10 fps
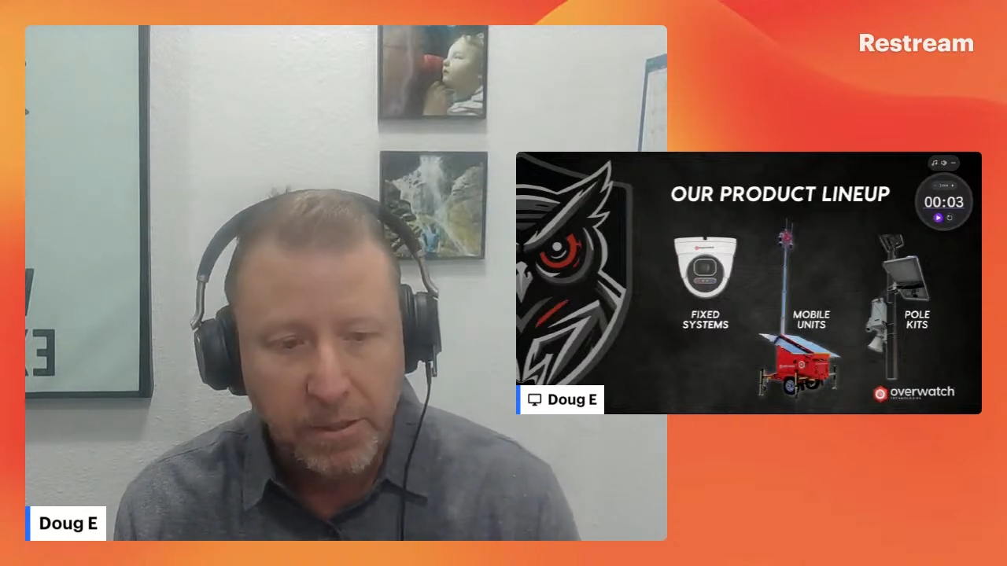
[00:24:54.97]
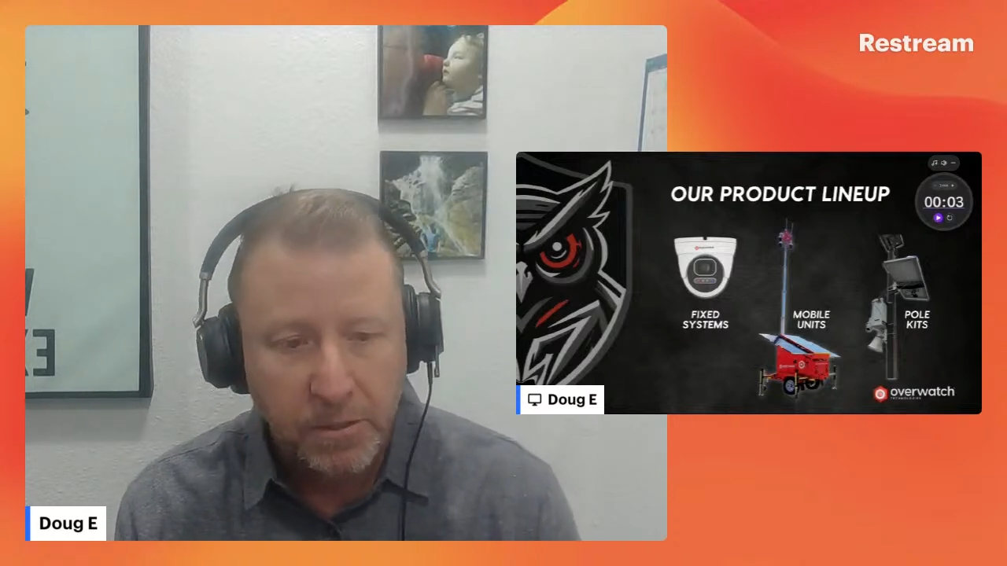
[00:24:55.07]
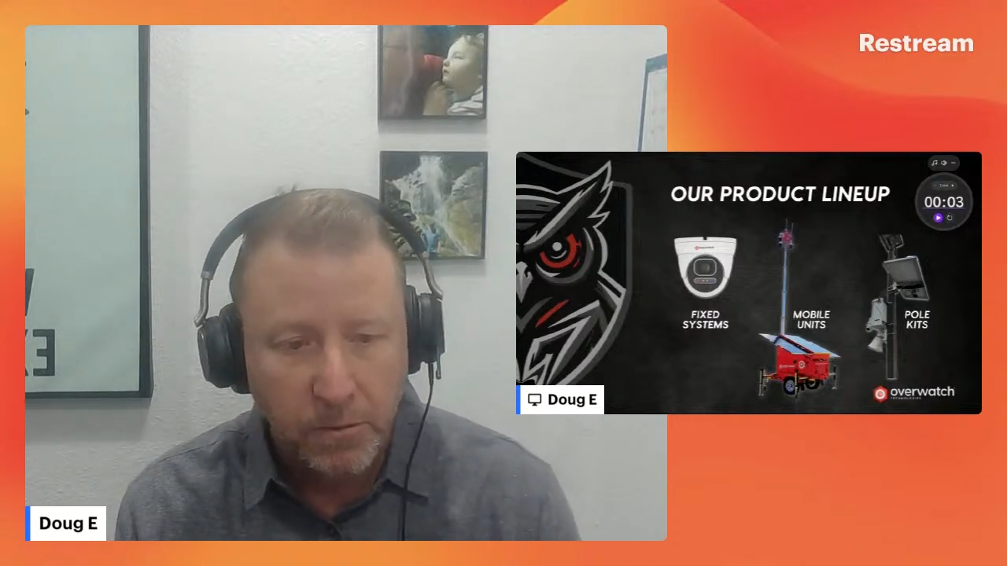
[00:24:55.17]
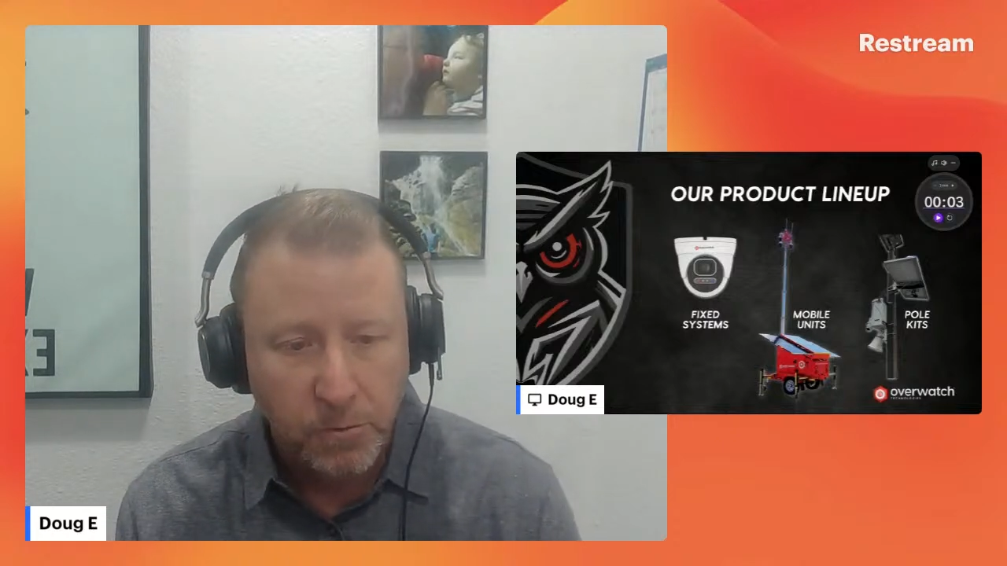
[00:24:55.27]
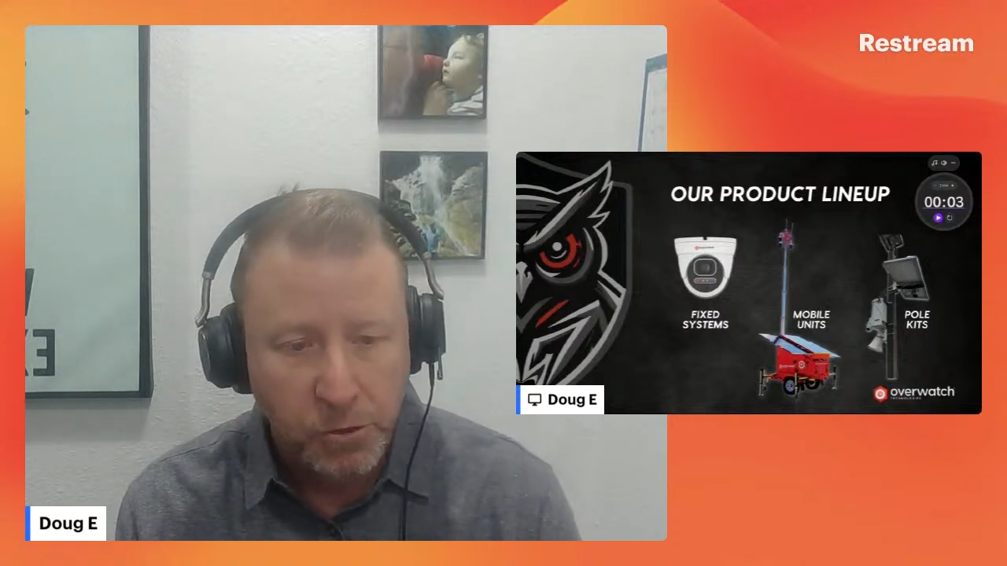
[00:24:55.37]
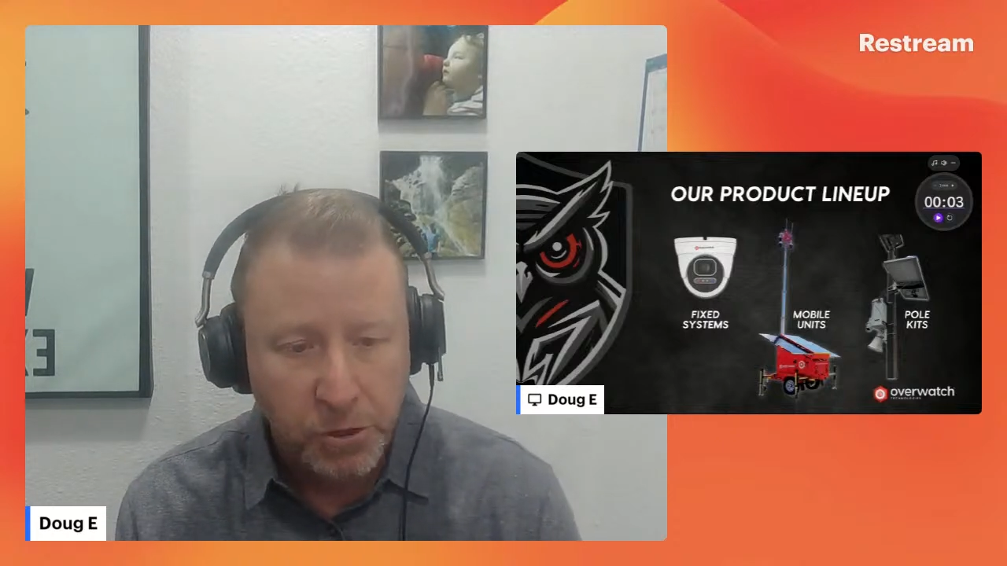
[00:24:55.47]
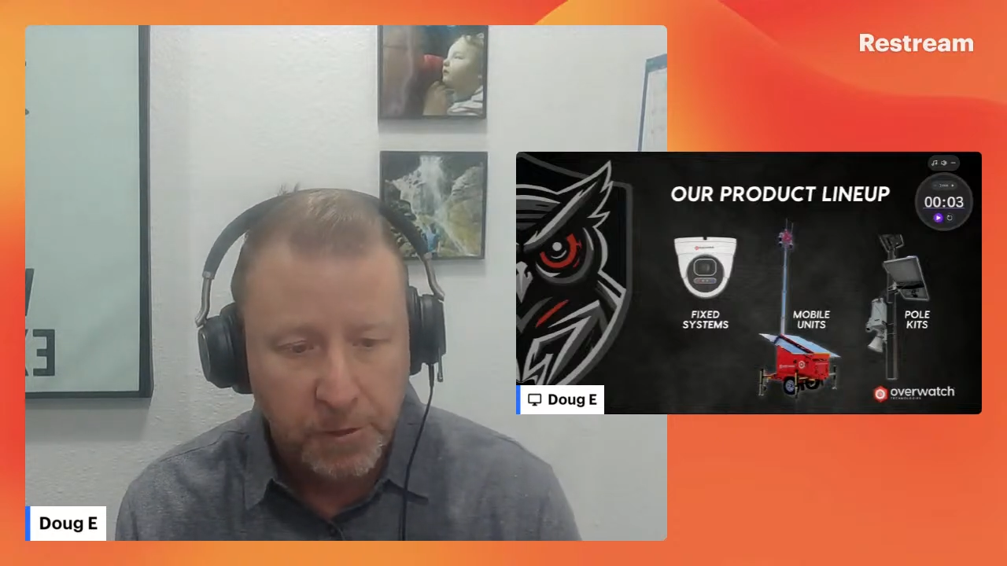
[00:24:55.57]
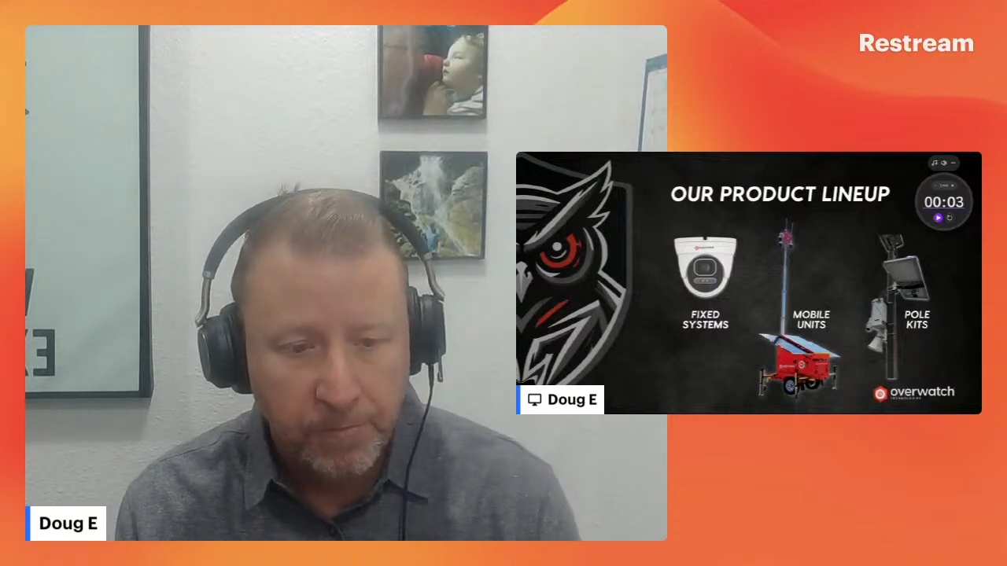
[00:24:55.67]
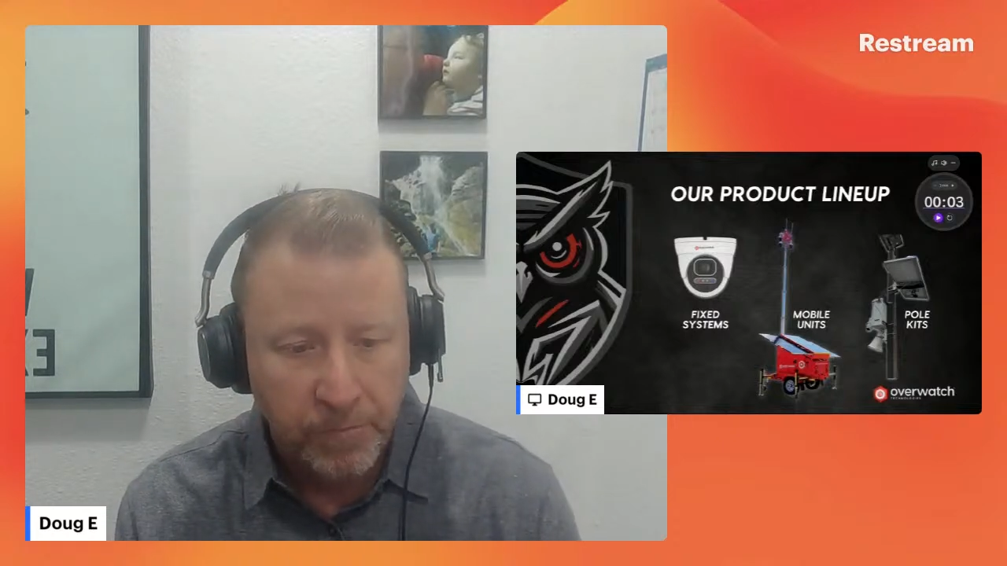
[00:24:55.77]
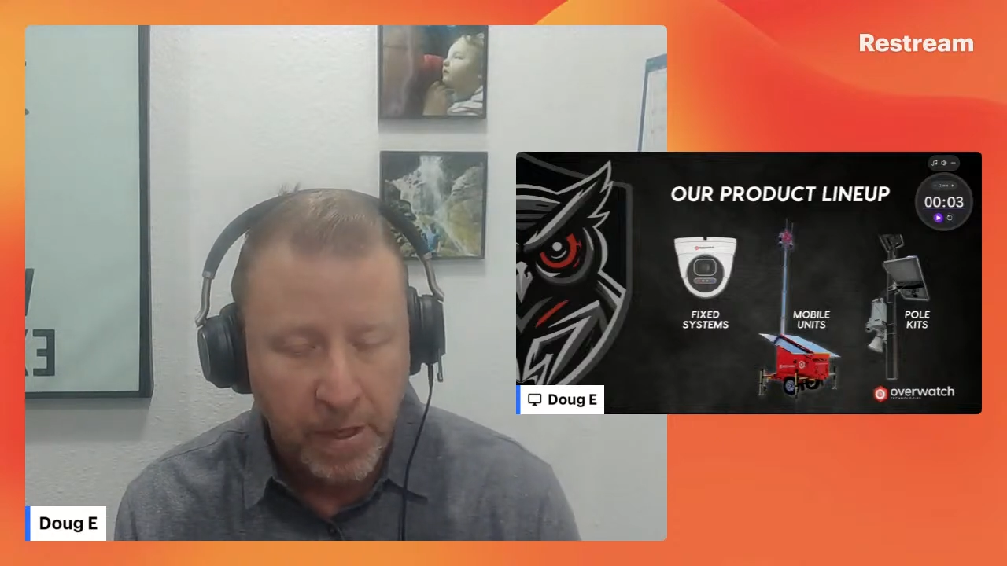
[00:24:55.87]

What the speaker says: solution